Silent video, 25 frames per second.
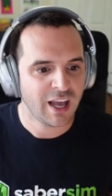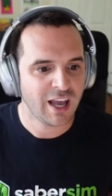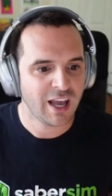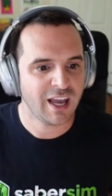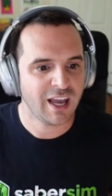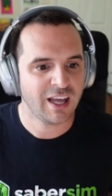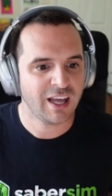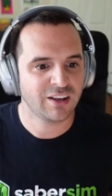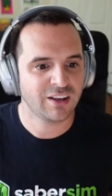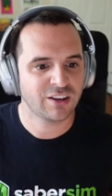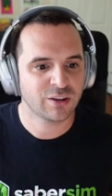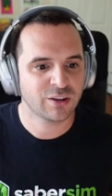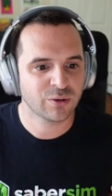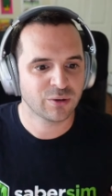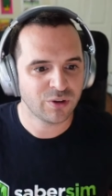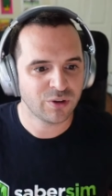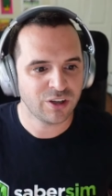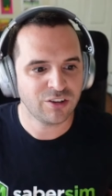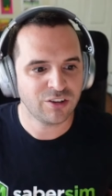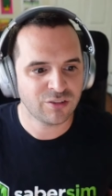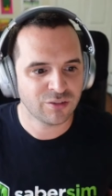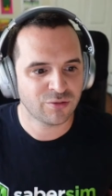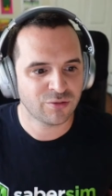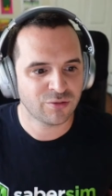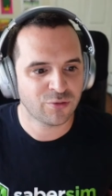And the
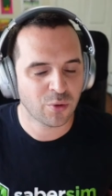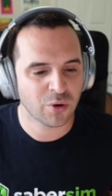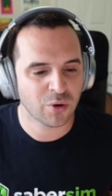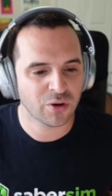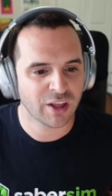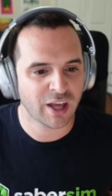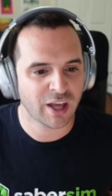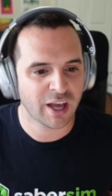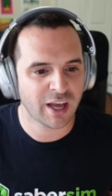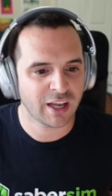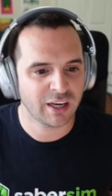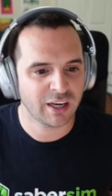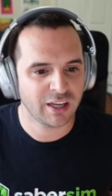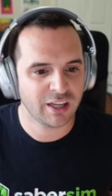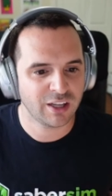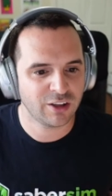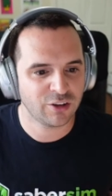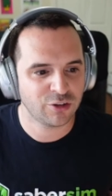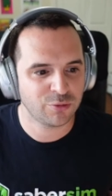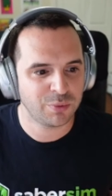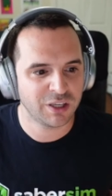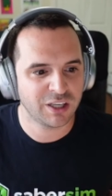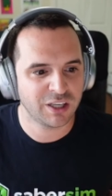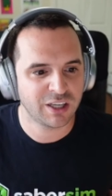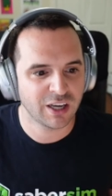reason for that
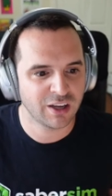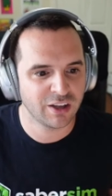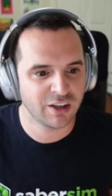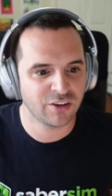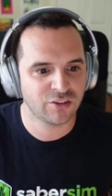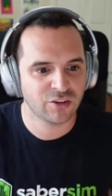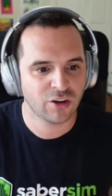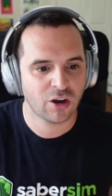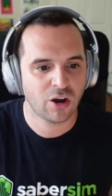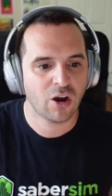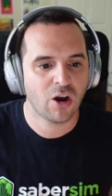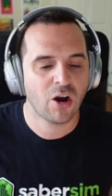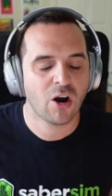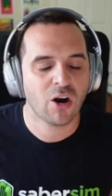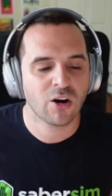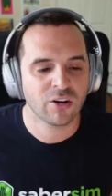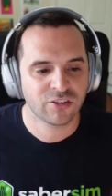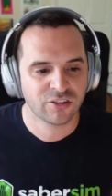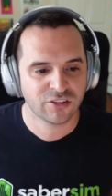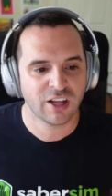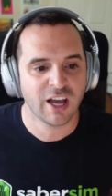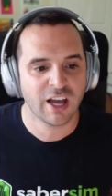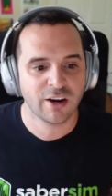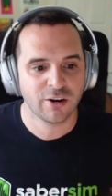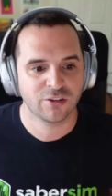is because our
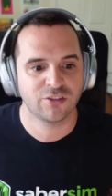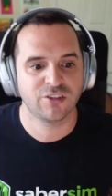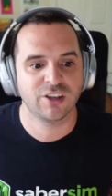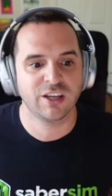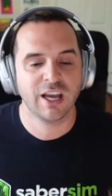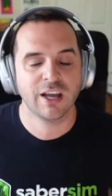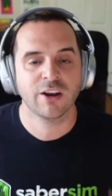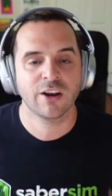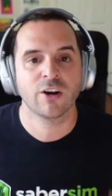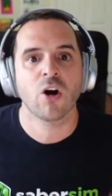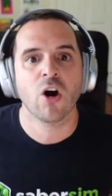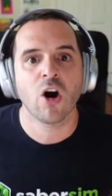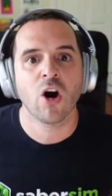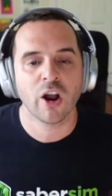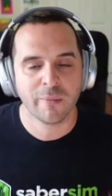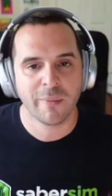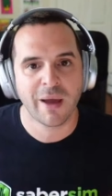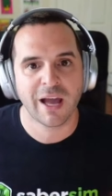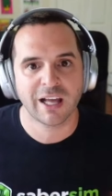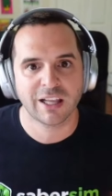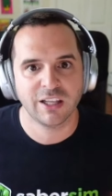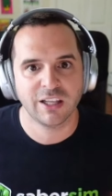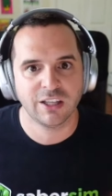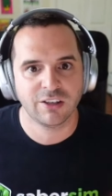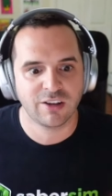sliders, again, are
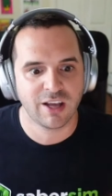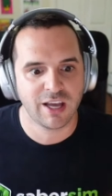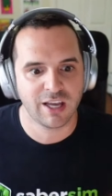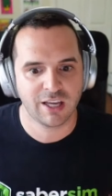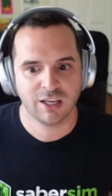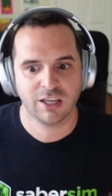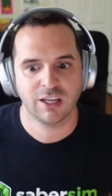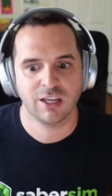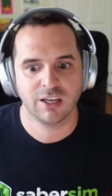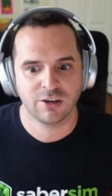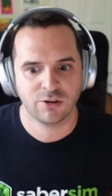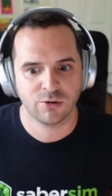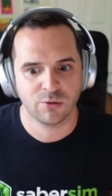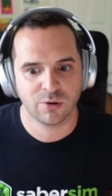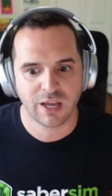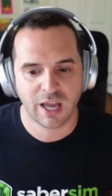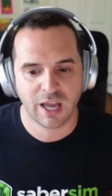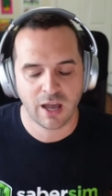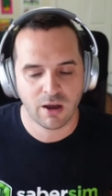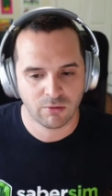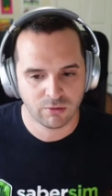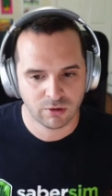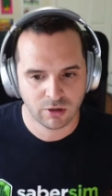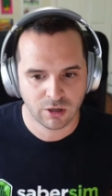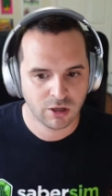automatically taking into
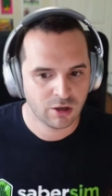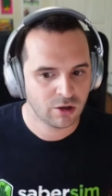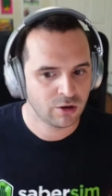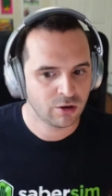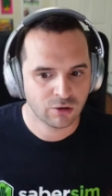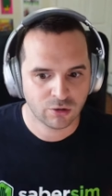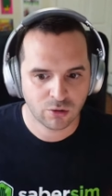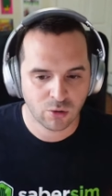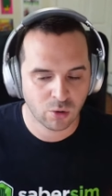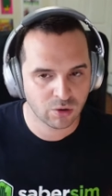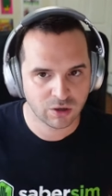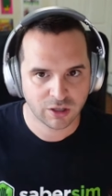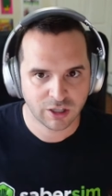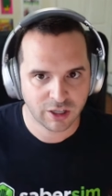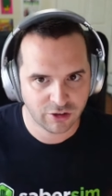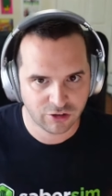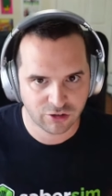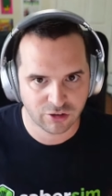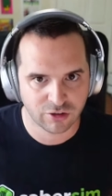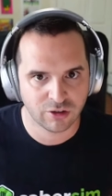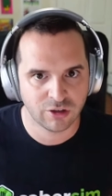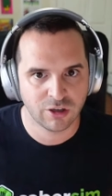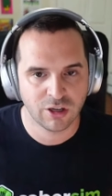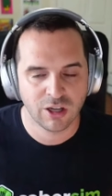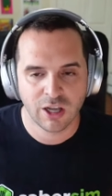account
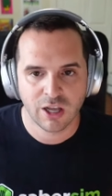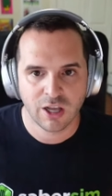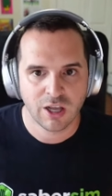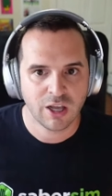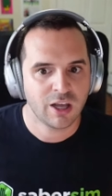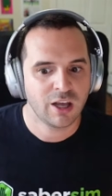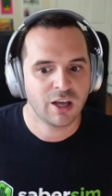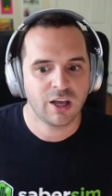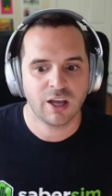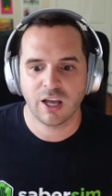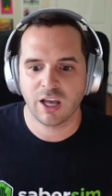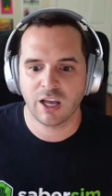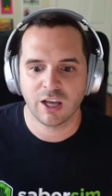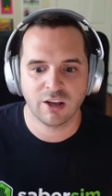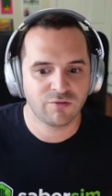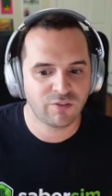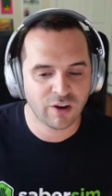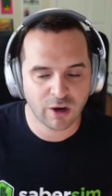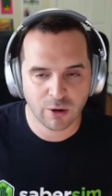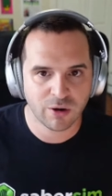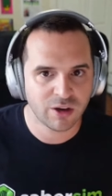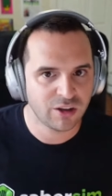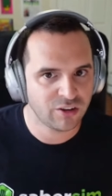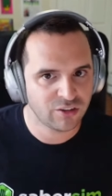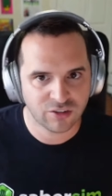correlation and
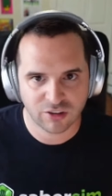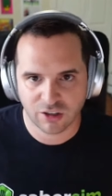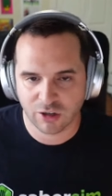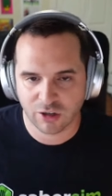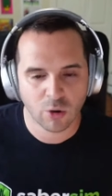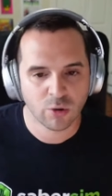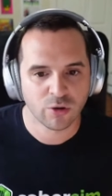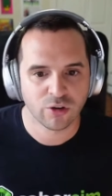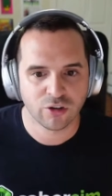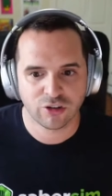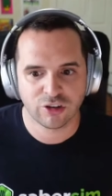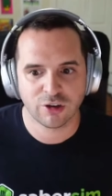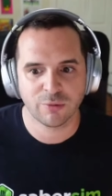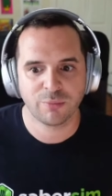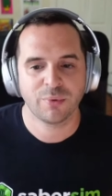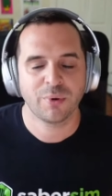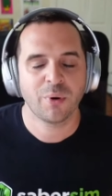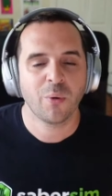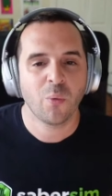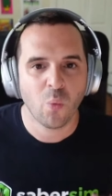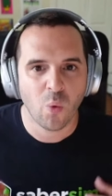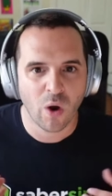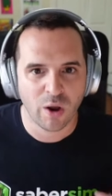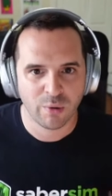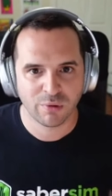variance and ownership
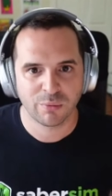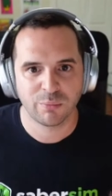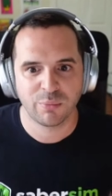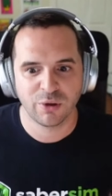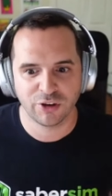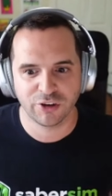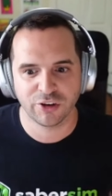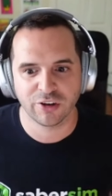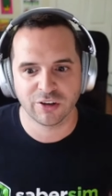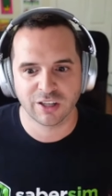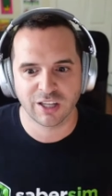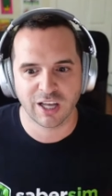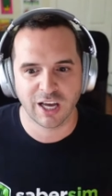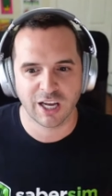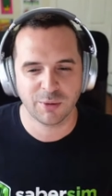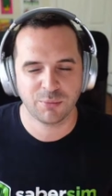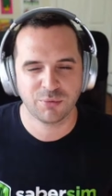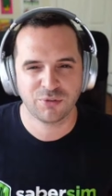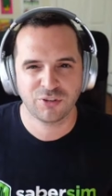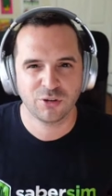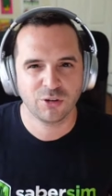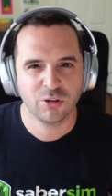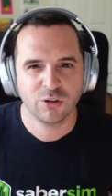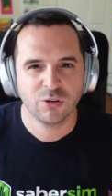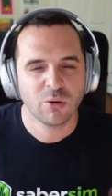when we're building a lineup.
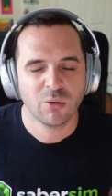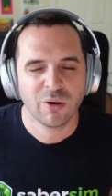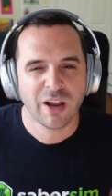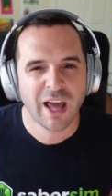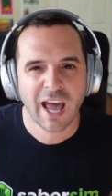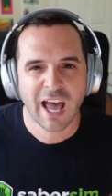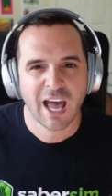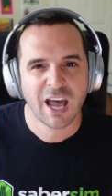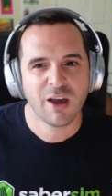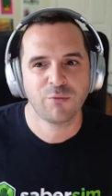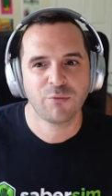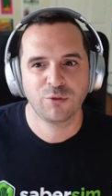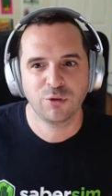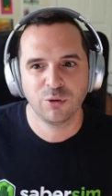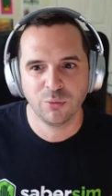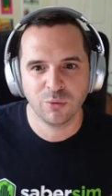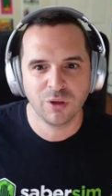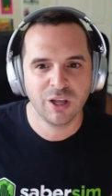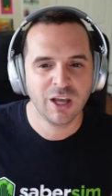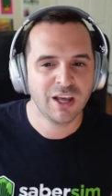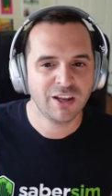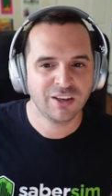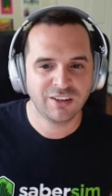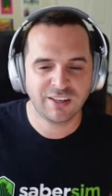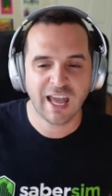So you don't have
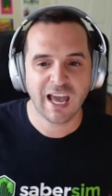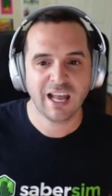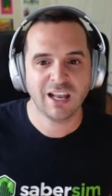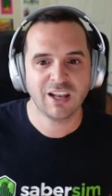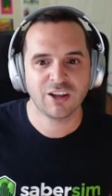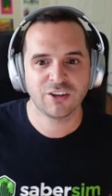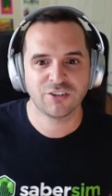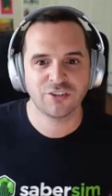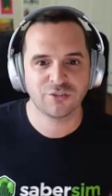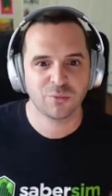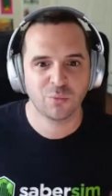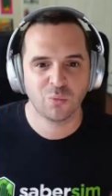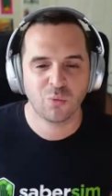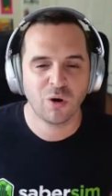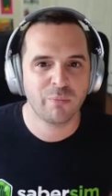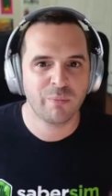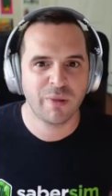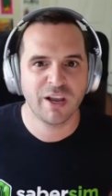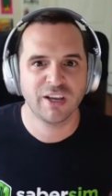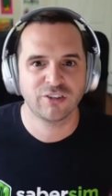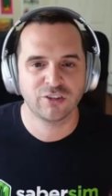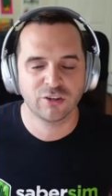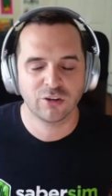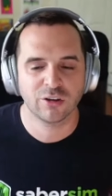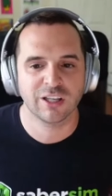to tell us what
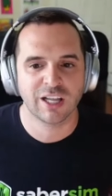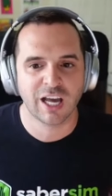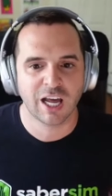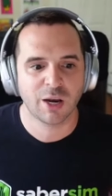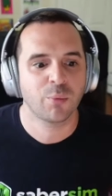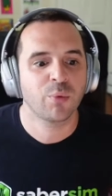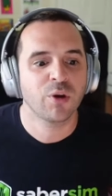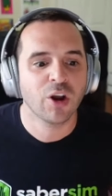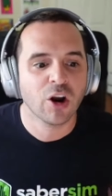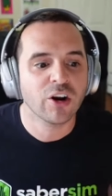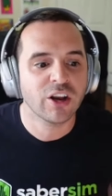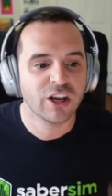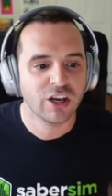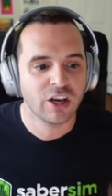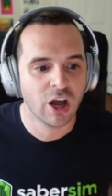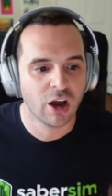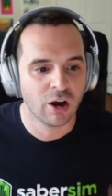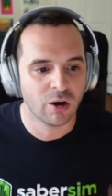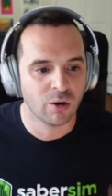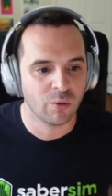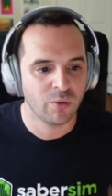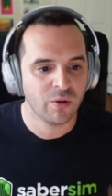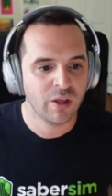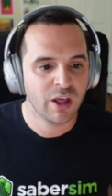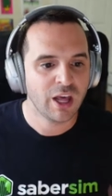makes a good lineup. We already
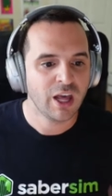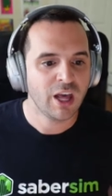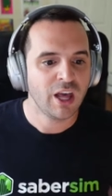know.